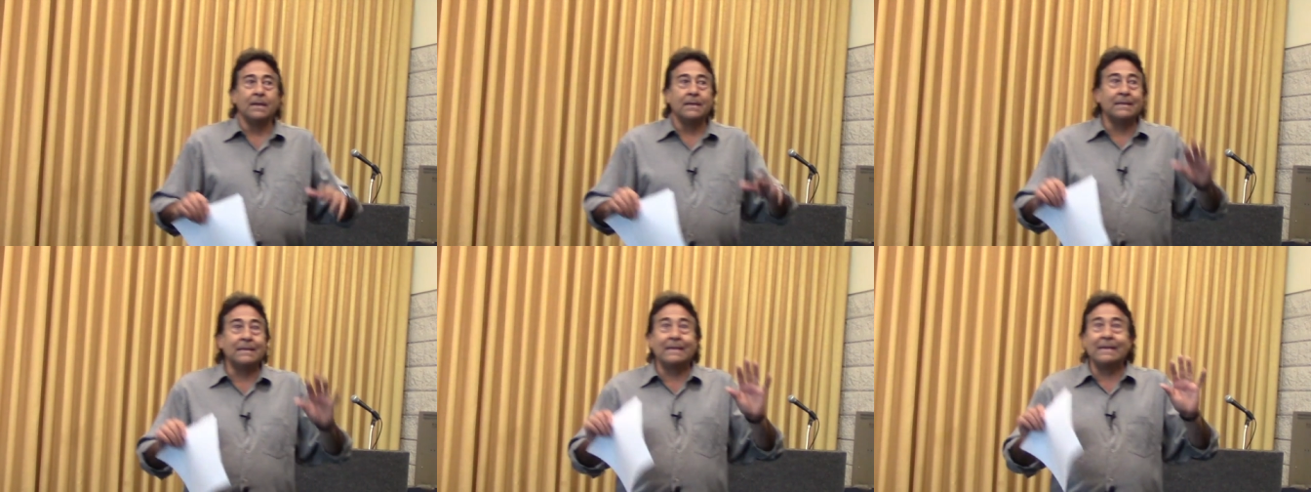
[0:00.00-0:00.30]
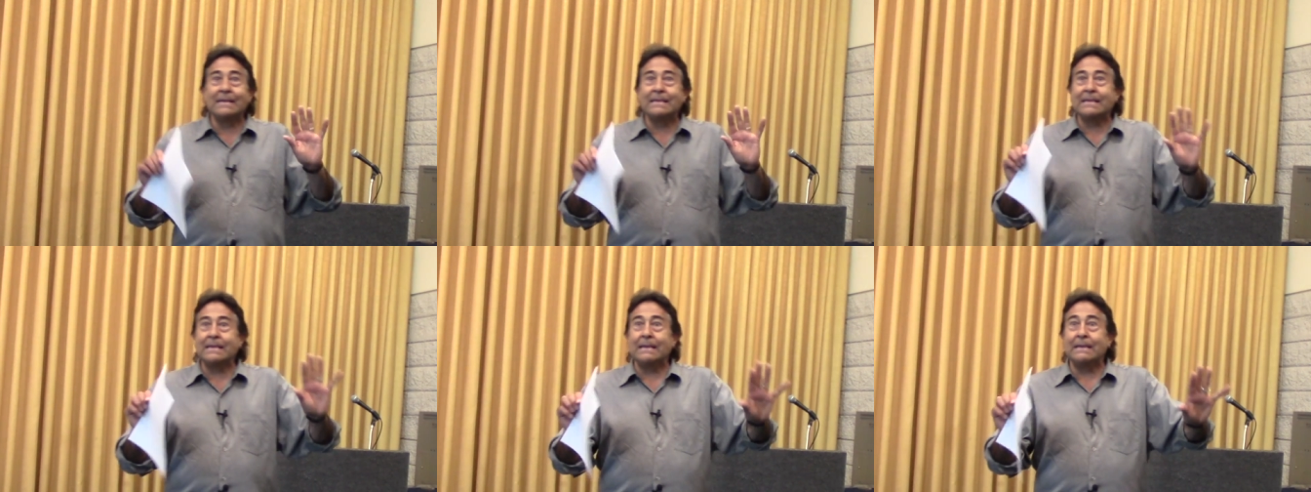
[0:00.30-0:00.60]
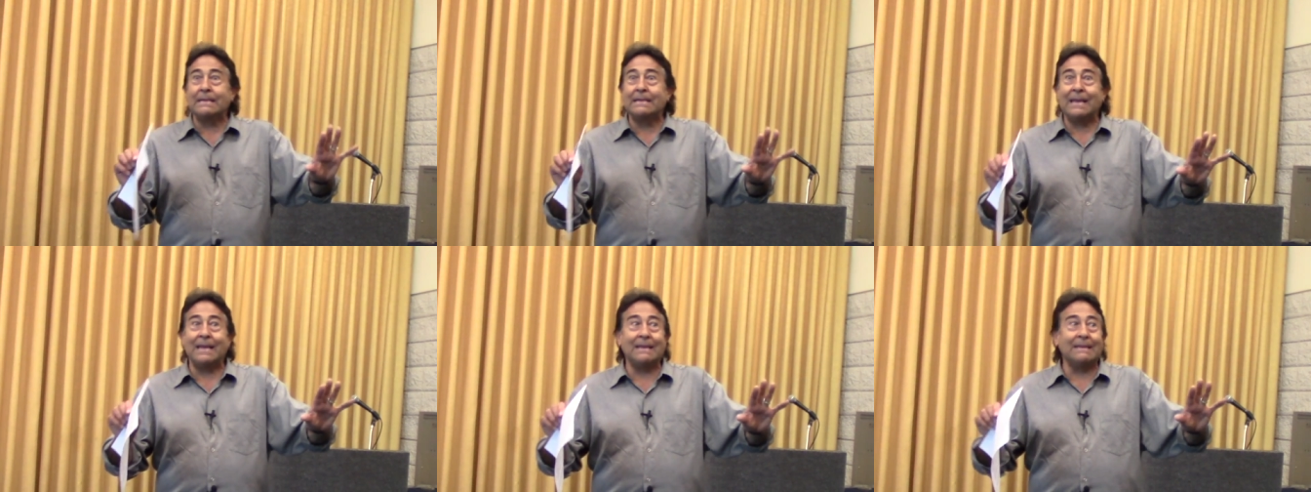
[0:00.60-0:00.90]

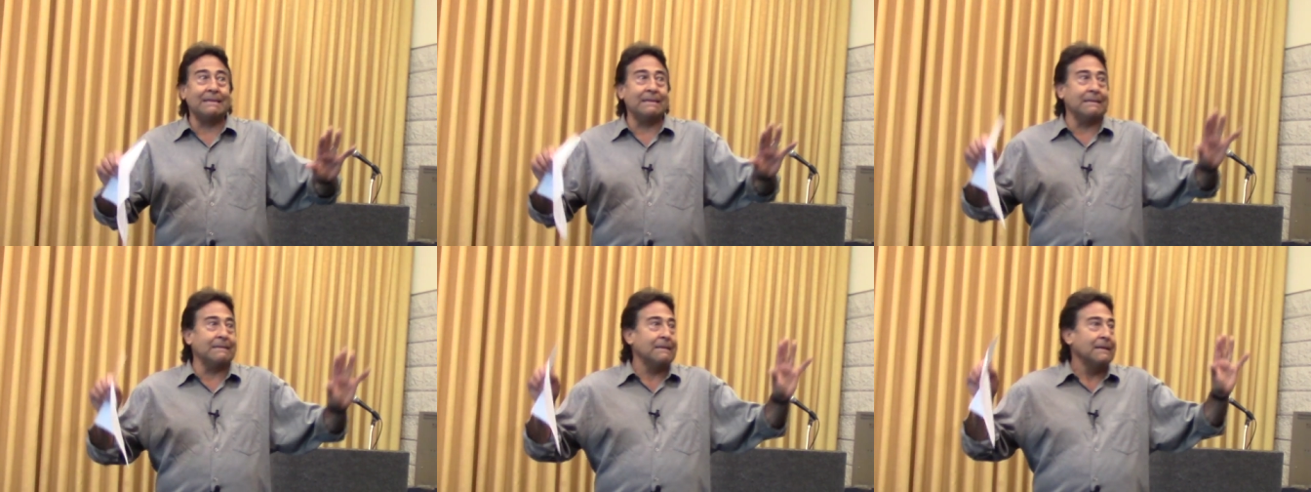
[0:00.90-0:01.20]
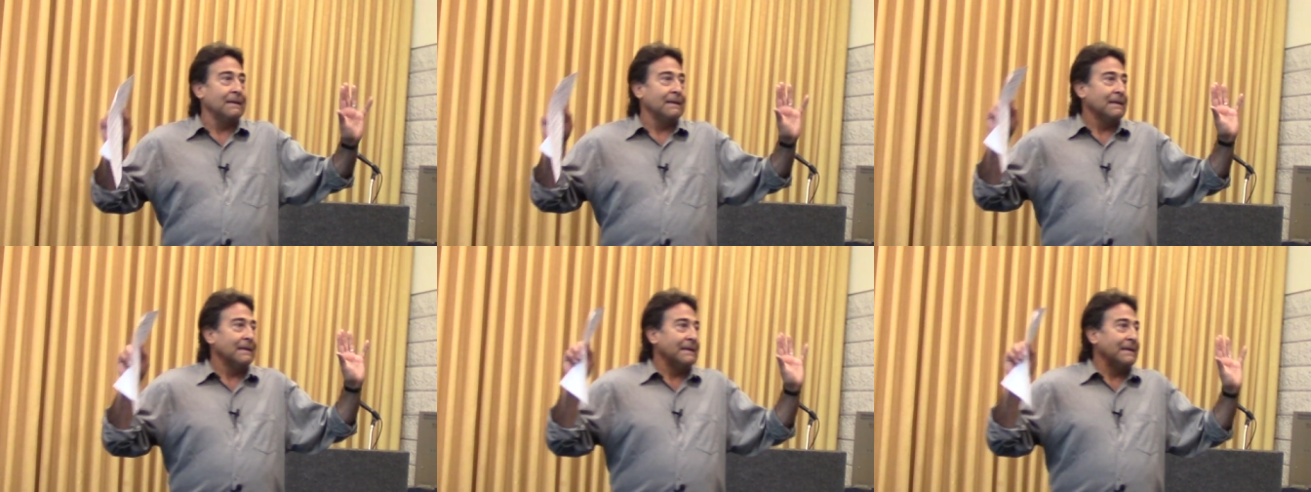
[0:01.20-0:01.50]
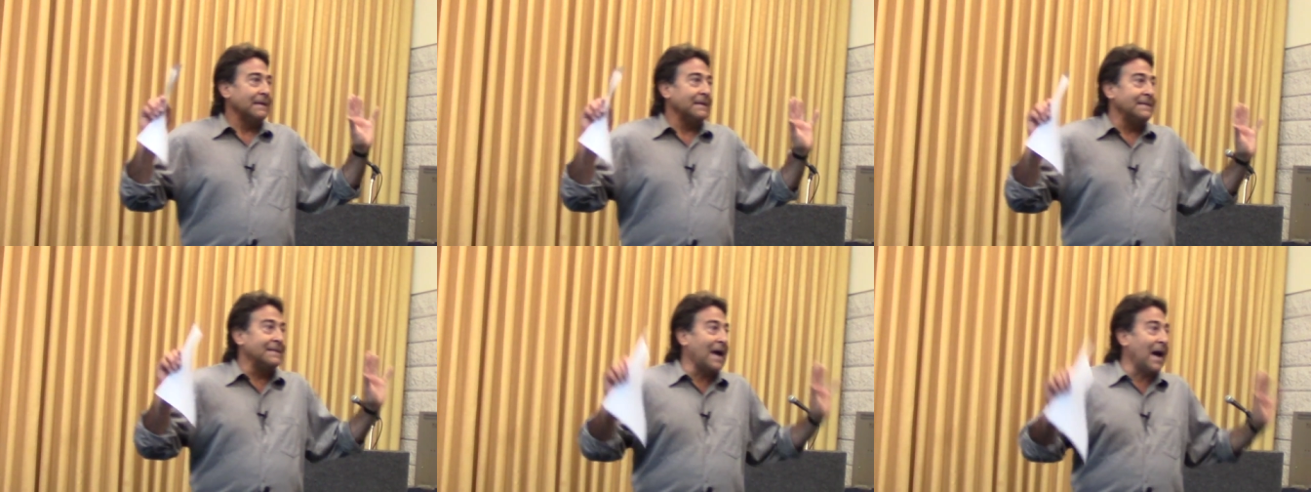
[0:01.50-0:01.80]
discontented,
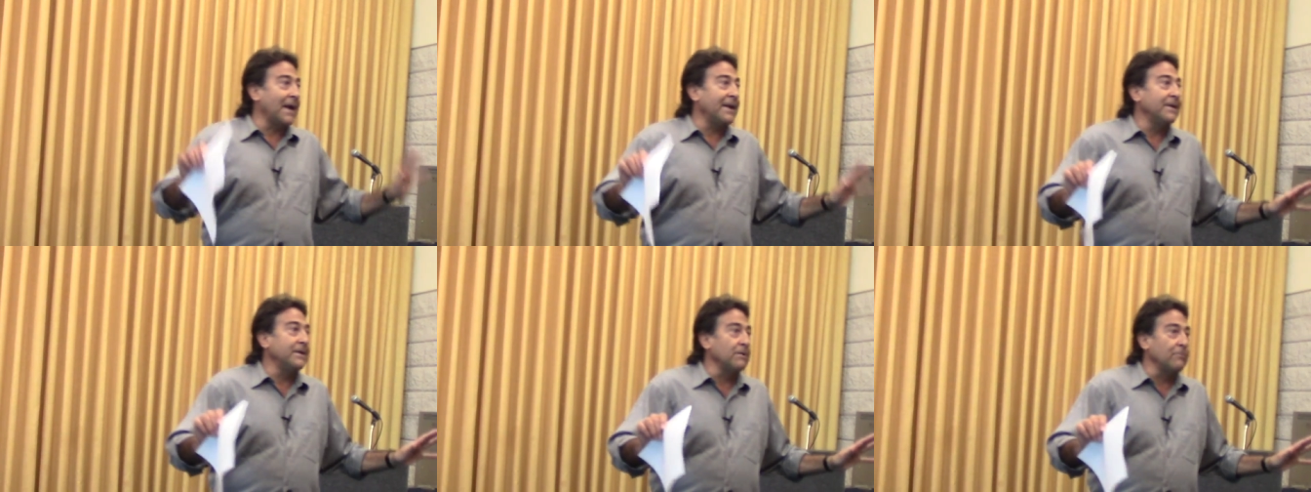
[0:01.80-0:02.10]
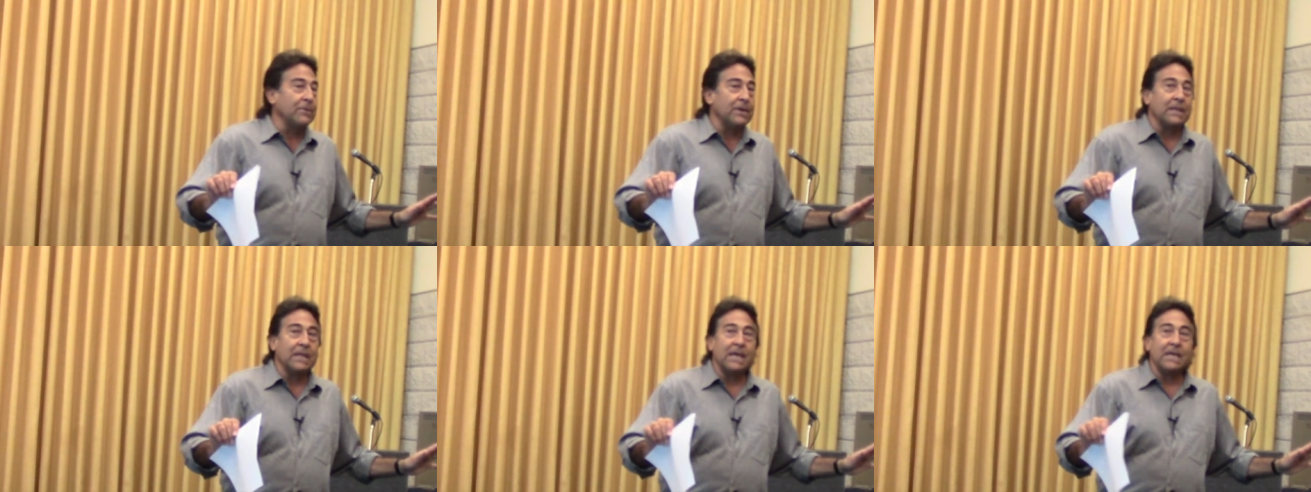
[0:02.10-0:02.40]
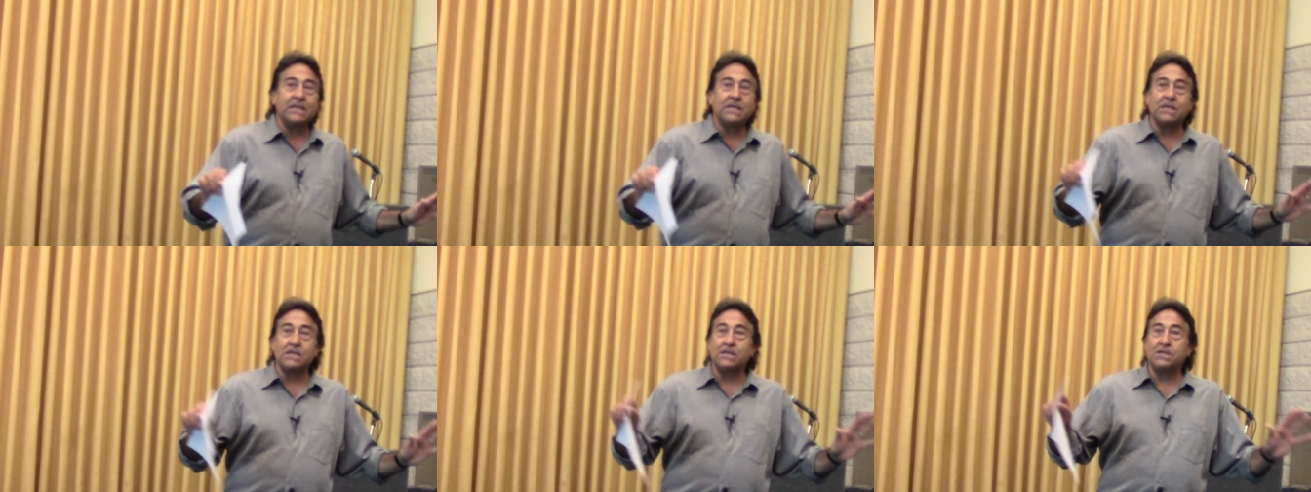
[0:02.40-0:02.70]
not in a
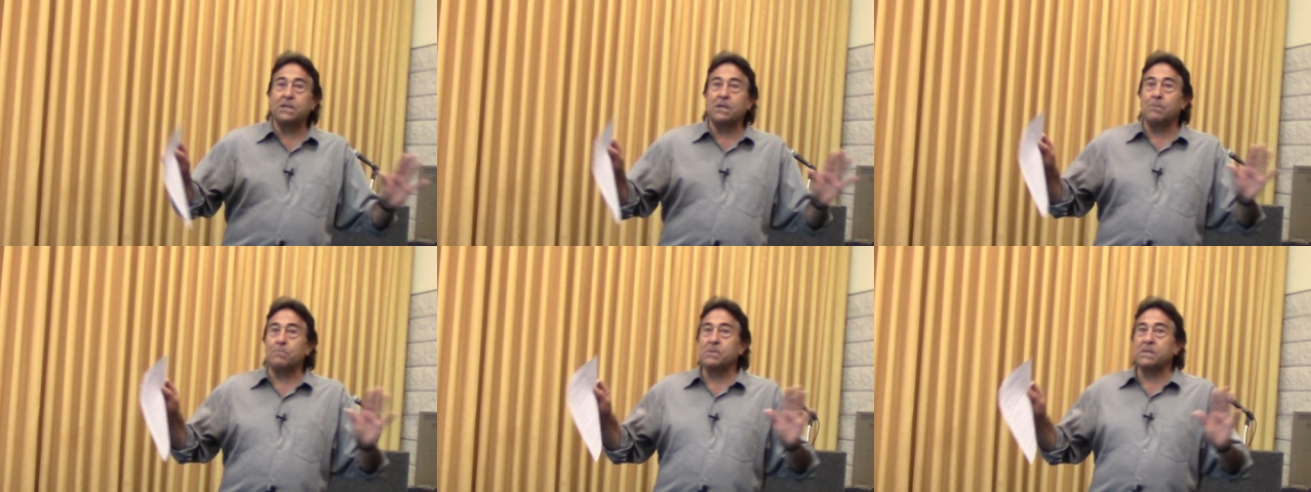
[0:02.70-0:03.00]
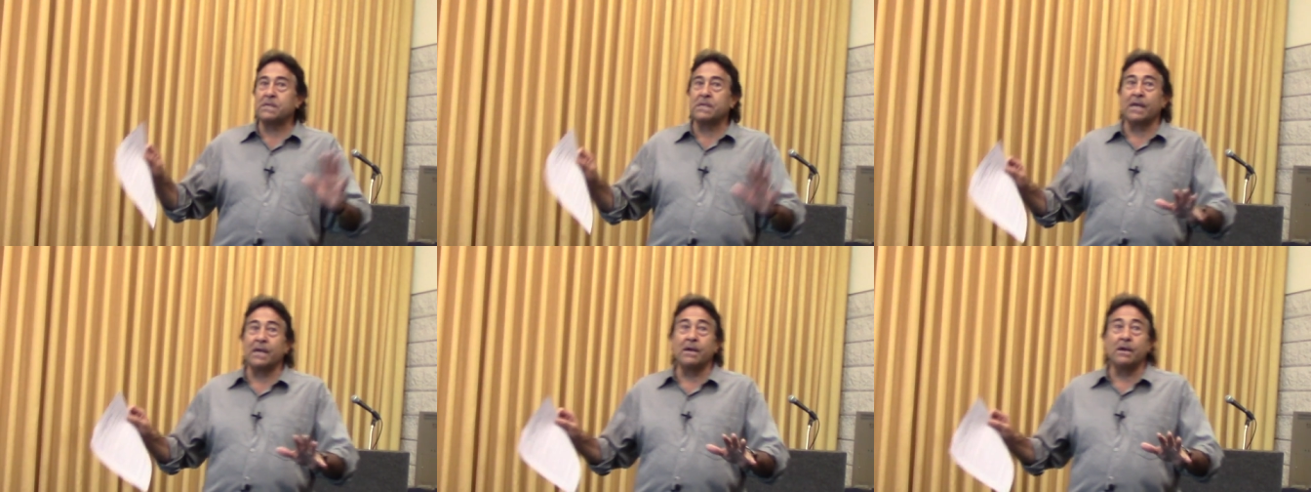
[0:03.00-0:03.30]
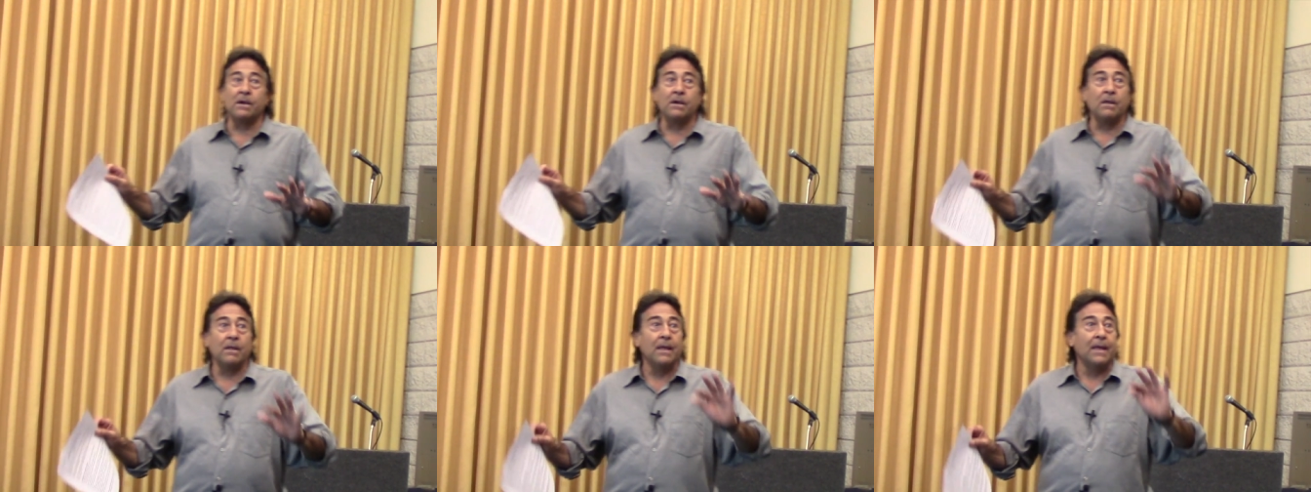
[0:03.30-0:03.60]
relationship,
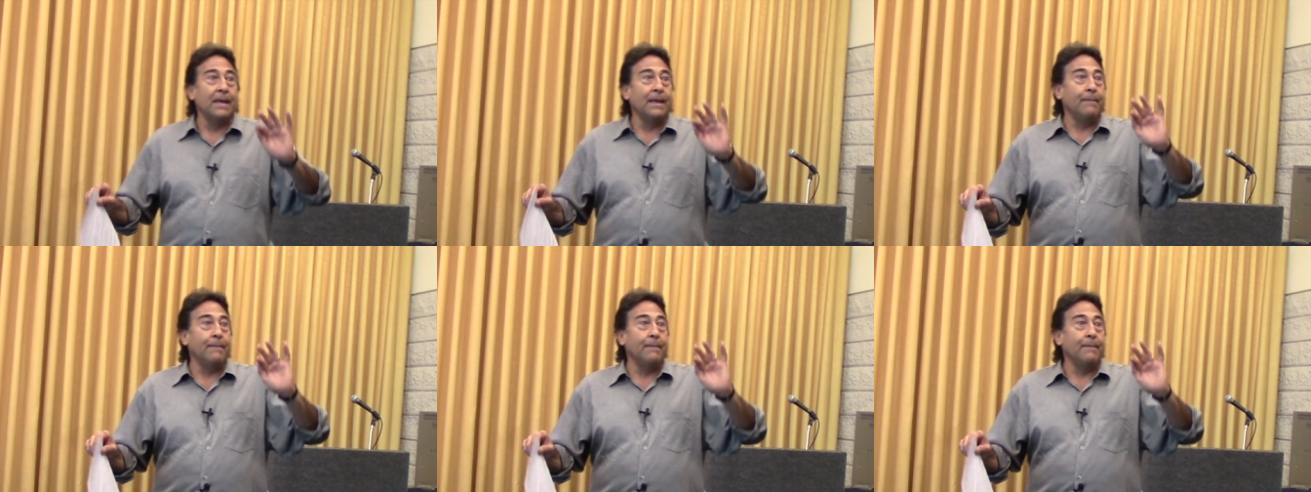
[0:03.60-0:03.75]
single,